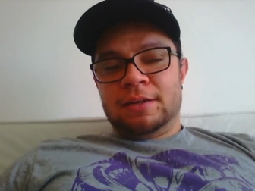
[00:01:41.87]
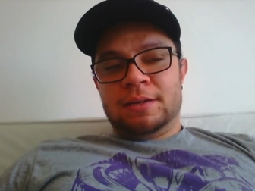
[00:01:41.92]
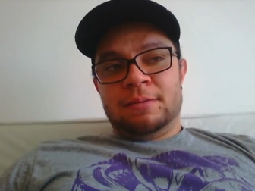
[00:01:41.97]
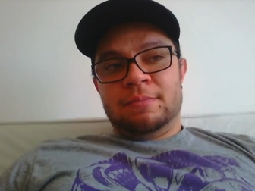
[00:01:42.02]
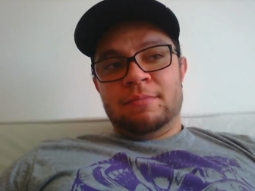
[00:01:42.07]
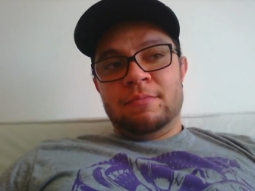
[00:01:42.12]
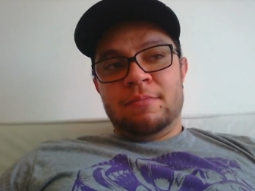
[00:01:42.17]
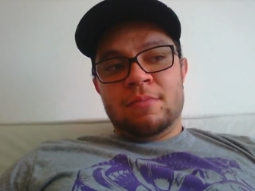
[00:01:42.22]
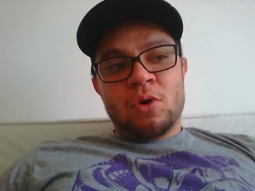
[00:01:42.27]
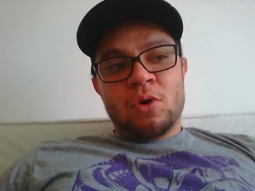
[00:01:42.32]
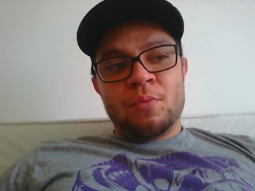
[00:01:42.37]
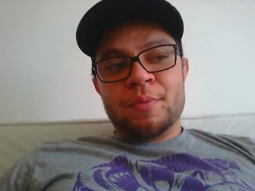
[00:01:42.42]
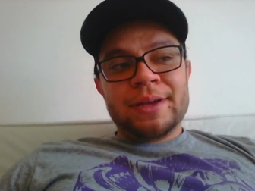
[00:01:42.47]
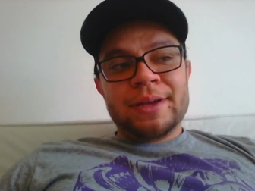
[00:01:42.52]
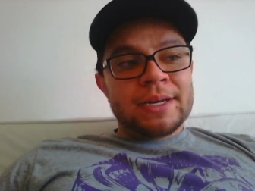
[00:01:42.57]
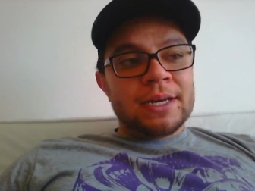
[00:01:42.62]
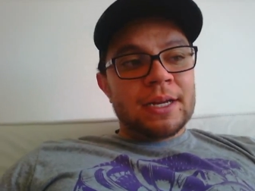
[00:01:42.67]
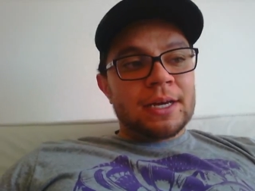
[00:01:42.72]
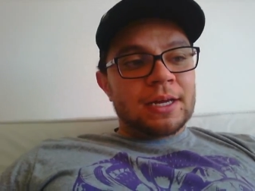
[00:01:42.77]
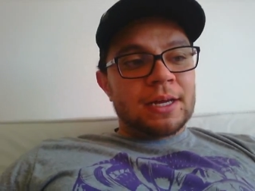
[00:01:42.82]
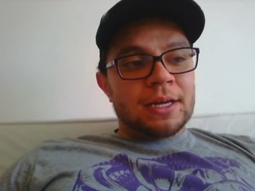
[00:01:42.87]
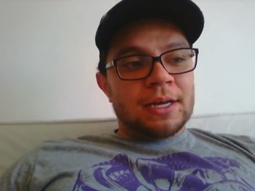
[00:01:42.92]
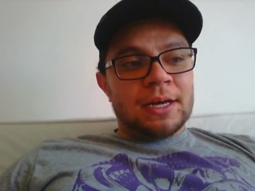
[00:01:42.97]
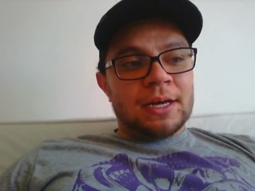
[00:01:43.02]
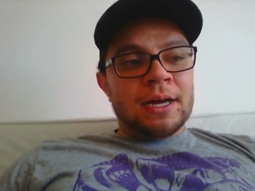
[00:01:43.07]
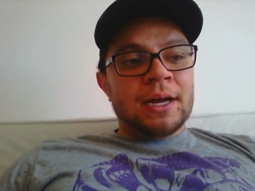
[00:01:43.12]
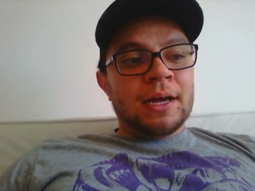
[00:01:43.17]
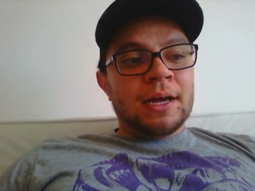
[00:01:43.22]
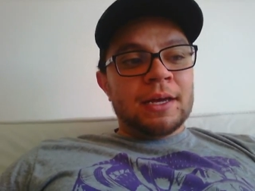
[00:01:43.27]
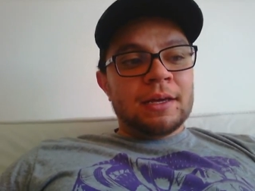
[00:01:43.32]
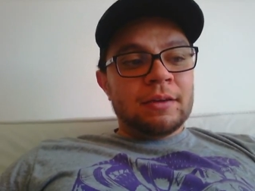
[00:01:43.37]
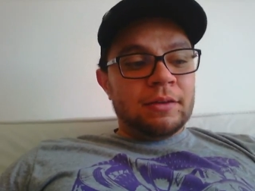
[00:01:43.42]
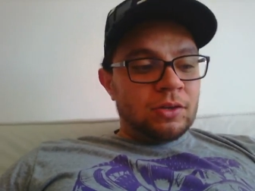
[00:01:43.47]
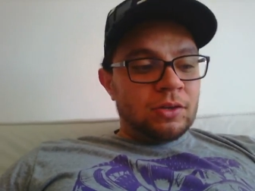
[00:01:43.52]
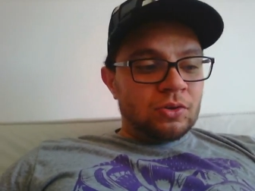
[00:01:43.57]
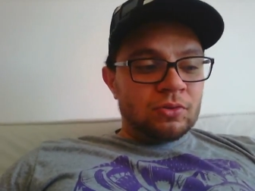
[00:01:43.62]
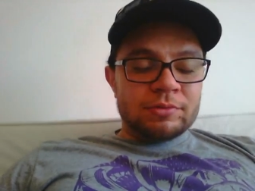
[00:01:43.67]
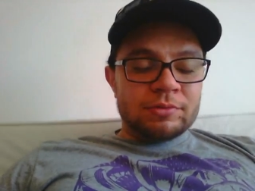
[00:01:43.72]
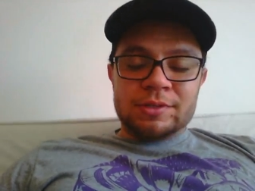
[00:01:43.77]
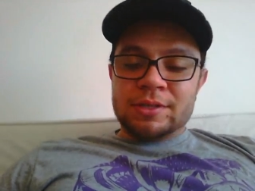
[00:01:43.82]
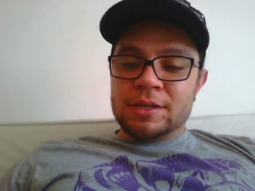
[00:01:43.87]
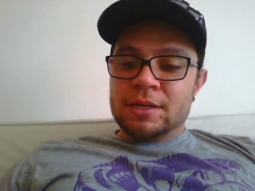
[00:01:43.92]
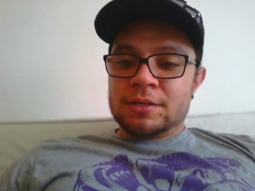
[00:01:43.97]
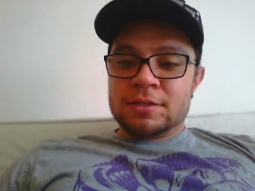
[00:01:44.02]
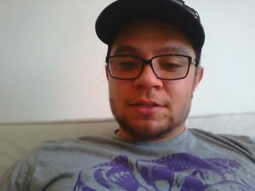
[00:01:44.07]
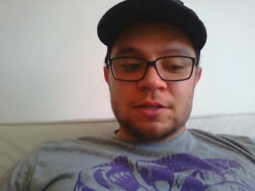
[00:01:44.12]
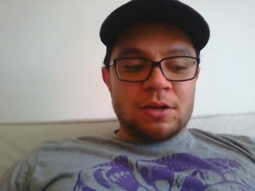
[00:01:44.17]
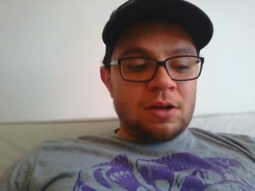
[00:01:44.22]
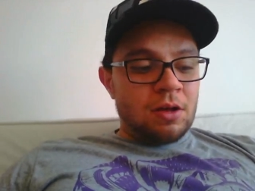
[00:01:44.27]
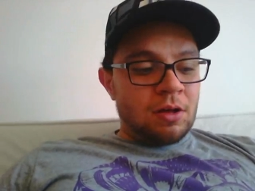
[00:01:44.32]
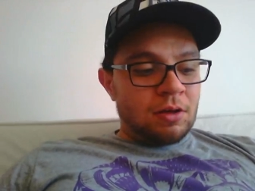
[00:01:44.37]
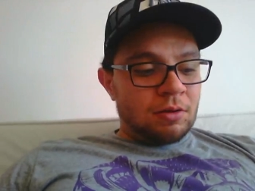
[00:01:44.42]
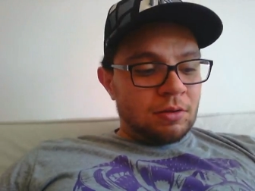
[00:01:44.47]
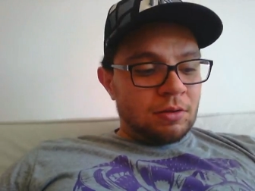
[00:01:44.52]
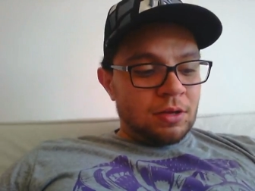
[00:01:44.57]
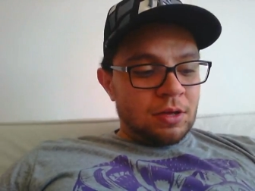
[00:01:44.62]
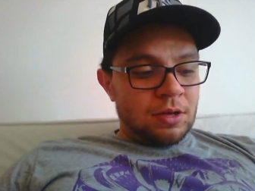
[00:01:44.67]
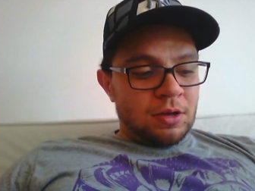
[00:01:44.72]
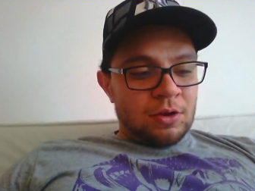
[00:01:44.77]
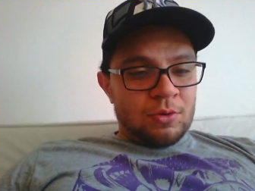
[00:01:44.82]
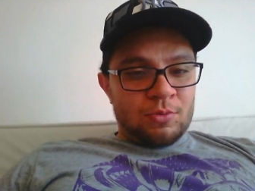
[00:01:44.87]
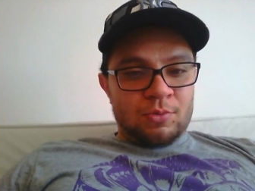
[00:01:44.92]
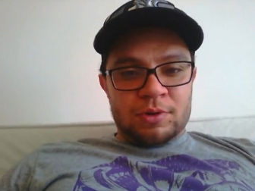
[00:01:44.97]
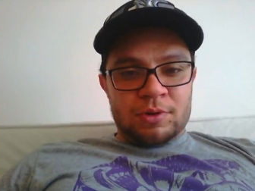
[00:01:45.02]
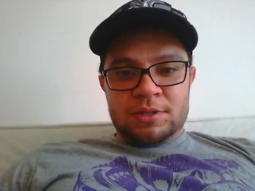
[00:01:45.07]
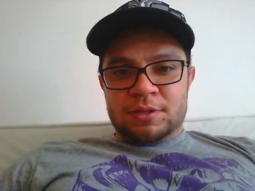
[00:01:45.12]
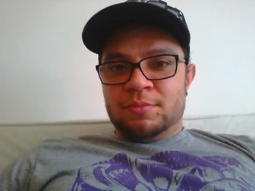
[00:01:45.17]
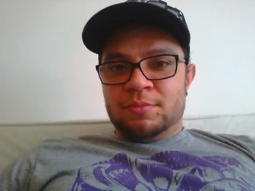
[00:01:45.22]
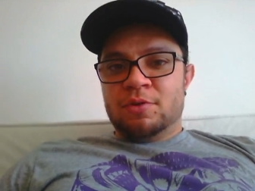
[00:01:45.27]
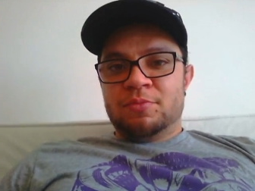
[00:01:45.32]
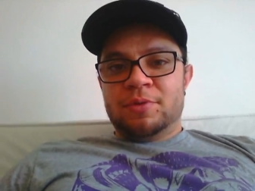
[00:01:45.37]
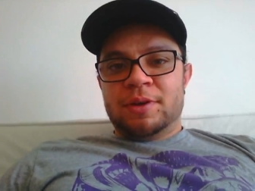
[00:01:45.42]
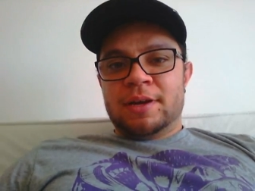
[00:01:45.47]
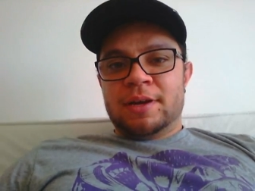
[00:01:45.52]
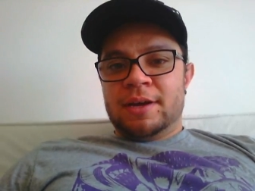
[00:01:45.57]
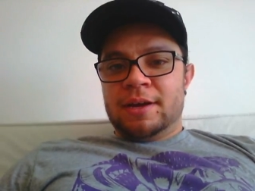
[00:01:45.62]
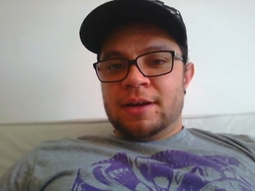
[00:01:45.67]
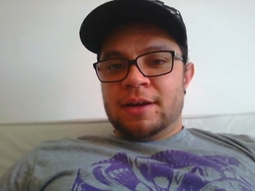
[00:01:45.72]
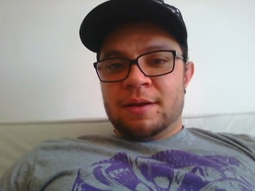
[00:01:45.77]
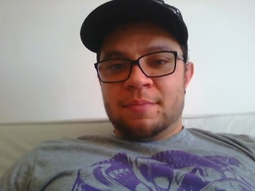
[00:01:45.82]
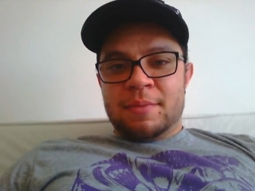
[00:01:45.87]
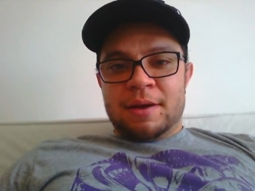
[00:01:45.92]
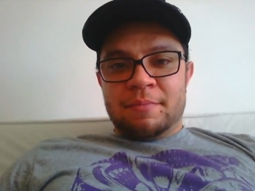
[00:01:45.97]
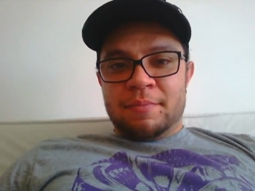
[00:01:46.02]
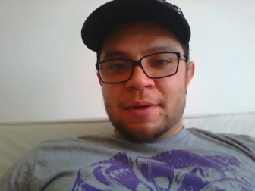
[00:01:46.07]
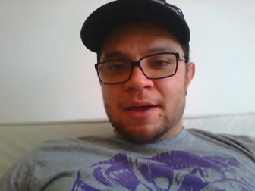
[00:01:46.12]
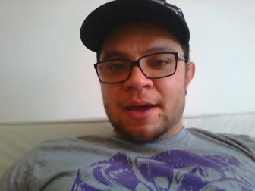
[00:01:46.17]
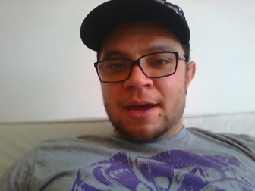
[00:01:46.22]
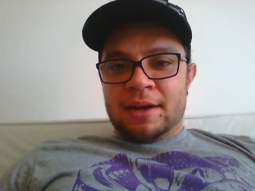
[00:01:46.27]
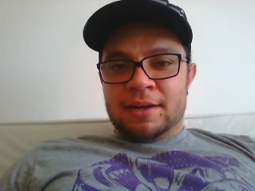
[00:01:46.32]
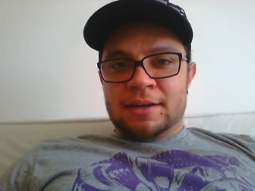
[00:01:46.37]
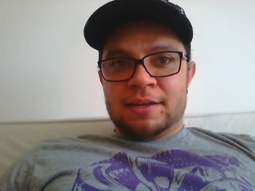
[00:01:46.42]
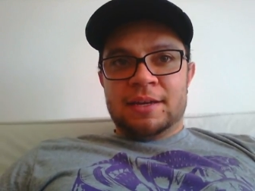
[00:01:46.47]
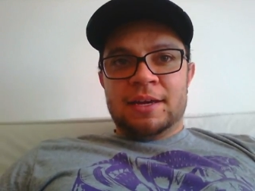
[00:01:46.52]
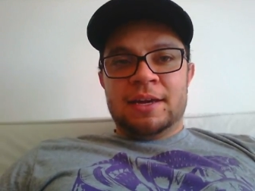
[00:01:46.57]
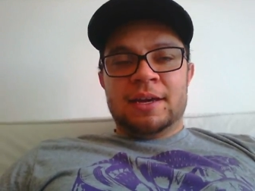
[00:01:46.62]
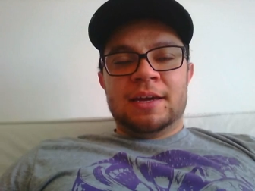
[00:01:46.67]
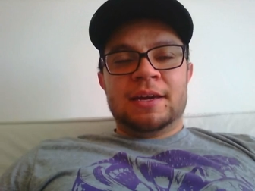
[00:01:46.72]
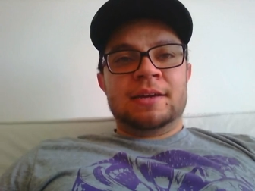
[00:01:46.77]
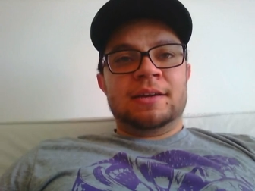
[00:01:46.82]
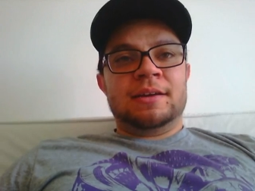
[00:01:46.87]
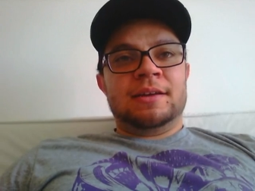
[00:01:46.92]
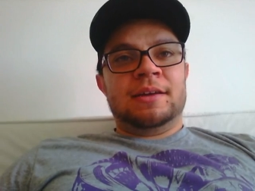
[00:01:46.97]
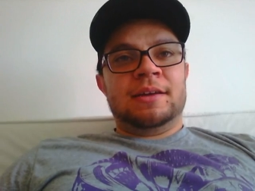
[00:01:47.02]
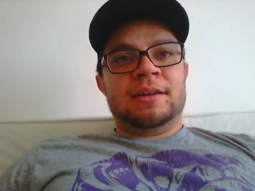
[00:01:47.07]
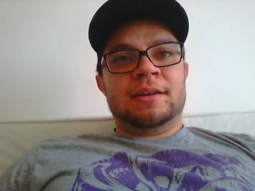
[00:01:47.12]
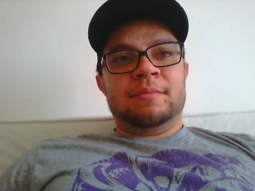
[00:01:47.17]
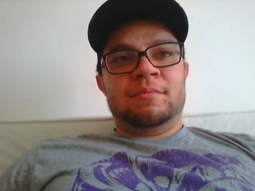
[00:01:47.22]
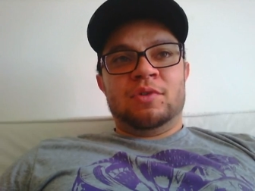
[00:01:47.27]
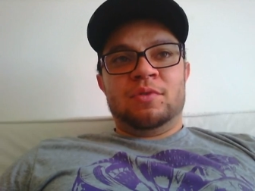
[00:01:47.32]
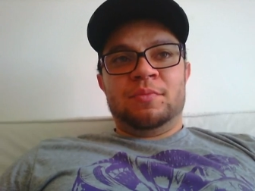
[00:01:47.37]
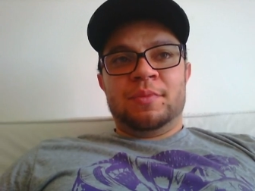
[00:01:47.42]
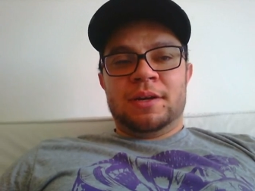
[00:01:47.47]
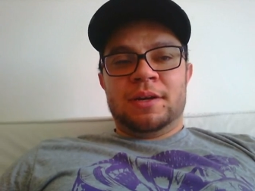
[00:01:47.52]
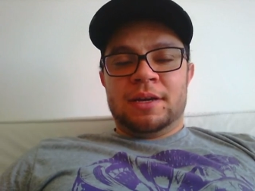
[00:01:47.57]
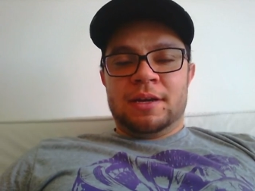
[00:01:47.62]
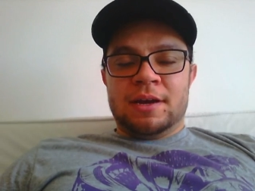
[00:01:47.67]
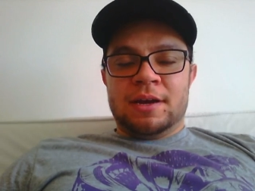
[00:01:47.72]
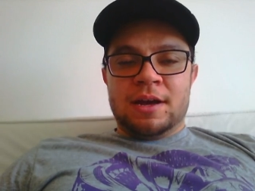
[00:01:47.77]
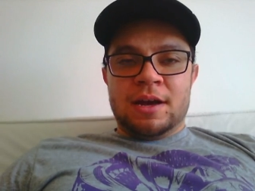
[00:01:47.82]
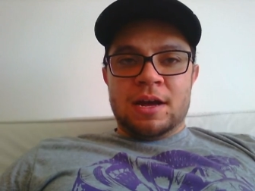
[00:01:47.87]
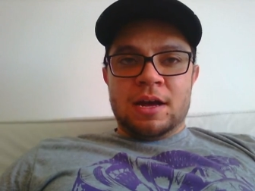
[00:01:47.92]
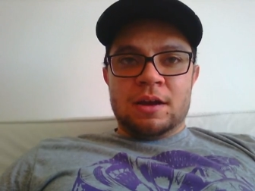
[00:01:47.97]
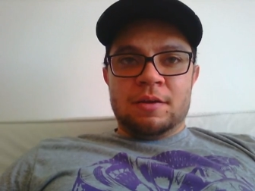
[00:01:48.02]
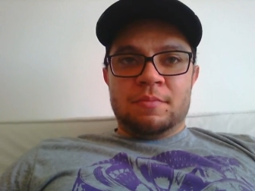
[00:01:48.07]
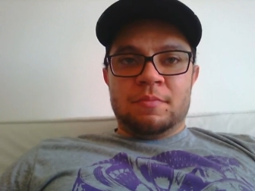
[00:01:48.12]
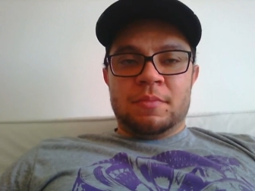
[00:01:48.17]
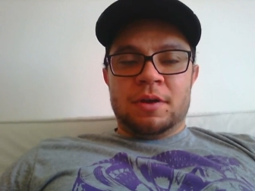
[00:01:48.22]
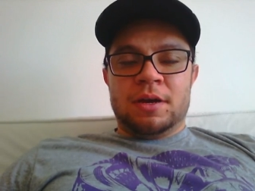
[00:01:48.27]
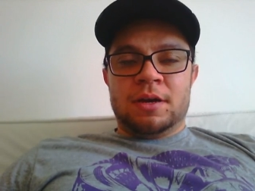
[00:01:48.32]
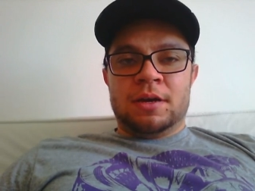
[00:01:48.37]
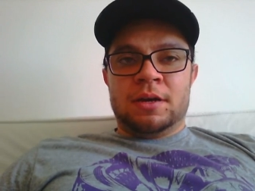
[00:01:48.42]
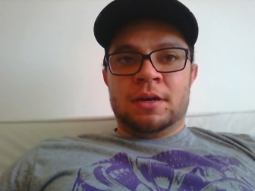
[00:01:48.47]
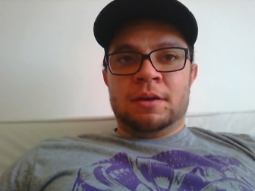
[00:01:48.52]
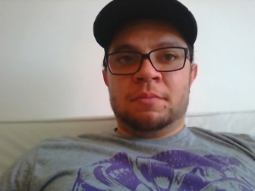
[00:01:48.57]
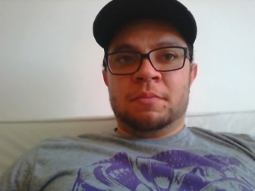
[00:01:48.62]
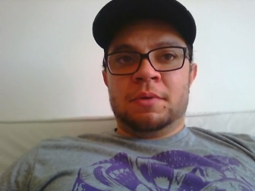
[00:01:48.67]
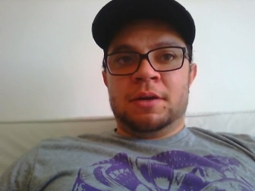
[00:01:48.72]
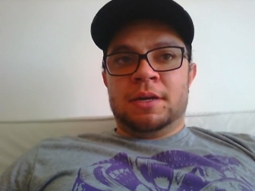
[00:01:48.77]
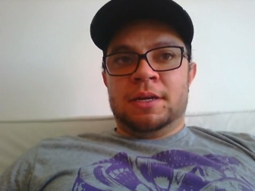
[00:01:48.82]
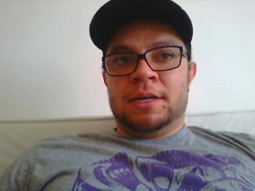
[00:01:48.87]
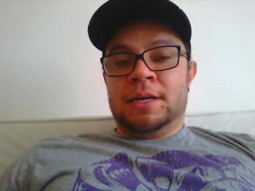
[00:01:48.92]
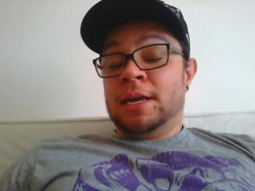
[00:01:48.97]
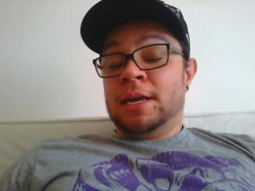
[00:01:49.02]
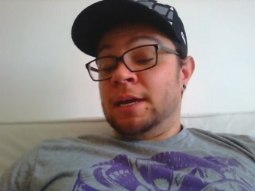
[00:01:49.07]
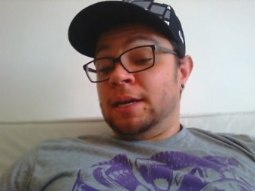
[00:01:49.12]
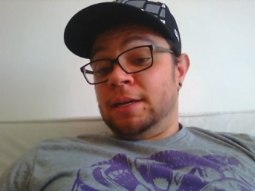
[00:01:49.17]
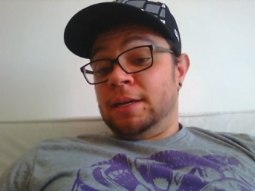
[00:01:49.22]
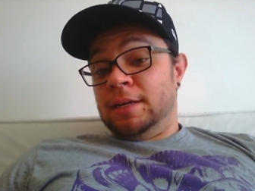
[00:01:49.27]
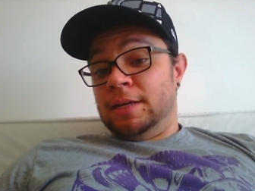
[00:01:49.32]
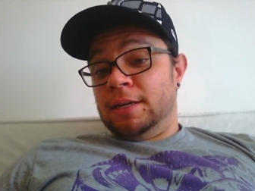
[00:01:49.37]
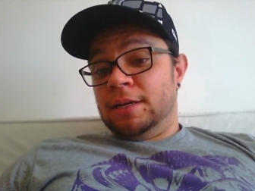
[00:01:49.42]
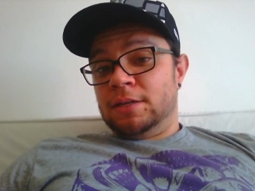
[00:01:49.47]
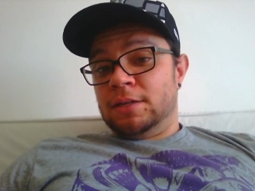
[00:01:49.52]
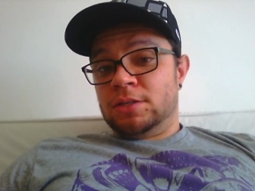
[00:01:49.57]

the moment I used Eazol was the moment I got my back again and the moment I got my, my neck again.